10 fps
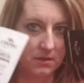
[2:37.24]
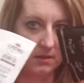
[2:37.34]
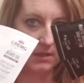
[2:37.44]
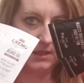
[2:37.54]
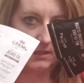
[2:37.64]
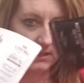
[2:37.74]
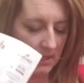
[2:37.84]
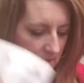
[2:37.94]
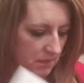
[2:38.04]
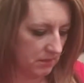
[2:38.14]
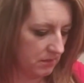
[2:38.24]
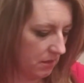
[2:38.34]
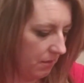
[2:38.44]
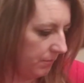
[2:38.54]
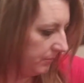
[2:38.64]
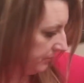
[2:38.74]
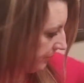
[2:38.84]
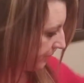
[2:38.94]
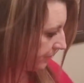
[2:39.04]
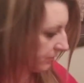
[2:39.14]
these things,
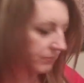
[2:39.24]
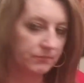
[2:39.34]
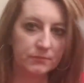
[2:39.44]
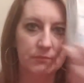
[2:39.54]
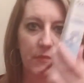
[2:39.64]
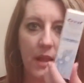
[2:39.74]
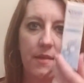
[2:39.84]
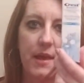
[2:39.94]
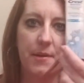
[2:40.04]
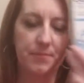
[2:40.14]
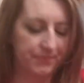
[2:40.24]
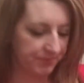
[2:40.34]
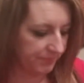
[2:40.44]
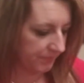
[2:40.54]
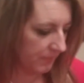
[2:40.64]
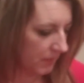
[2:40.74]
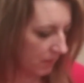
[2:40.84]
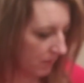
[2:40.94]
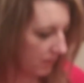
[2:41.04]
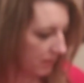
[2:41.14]
and that.
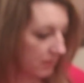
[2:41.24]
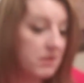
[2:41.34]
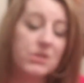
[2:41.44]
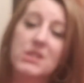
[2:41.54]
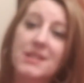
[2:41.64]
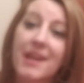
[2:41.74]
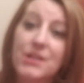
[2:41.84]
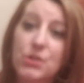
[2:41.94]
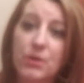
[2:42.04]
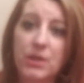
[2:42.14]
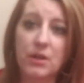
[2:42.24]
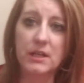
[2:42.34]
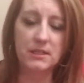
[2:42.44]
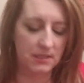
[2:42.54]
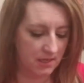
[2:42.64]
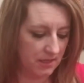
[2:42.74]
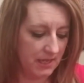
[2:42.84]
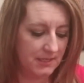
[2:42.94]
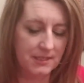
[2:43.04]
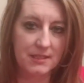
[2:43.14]
Just in case you're curious,
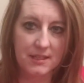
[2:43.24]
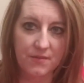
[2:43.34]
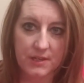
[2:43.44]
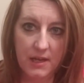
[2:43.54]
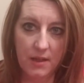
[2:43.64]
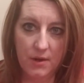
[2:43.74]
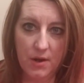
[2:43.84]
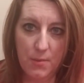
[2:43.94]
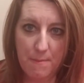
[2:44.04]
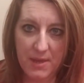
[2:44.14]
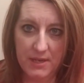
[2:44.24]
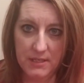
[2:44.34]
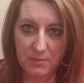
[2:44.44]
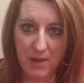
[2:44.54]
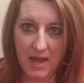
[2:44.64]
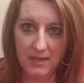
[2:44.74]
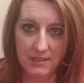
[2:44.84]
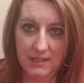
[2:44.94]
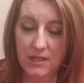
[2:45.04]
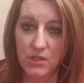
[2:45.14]
that's the $7 men's box.
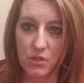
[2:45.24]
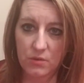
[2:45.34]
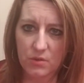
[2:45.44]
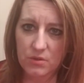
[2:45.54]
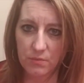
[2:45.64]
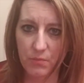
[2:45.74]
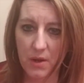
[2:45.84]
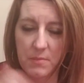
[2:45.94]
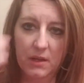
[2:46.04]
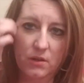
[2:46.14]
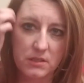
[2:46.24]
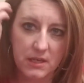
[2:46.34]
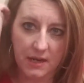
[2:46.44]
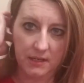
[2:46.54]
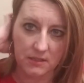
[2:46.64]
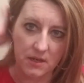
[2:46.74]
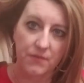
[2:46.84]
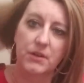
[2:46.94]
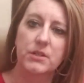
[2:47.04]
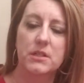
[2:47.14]
In case those probably make good stocking
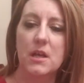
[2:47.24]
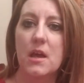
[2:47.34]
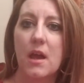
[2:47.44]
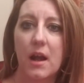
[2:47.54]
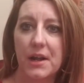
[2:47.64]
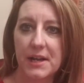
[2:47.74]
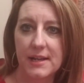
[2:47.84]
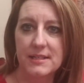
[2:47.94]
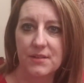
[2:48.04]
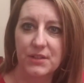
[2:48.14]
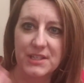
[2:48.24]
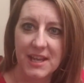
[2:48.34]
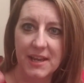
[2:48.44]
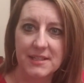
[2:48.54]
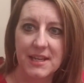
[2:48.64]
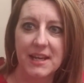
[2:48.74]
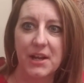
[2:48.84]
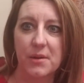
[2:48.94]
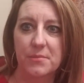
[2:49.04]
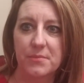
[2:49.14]
stuffers. All right, guys, have a good day. Take care.